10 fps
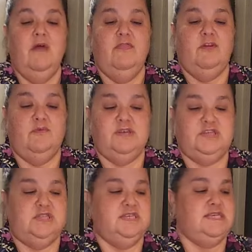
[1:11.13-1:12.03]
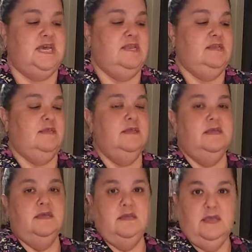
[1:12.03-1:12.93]
their original intent
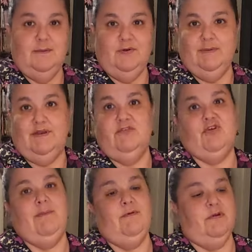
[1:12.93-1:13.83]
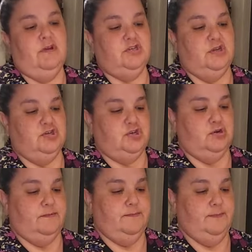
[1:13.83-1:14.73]
and put them in a scrapbook or a junk journal.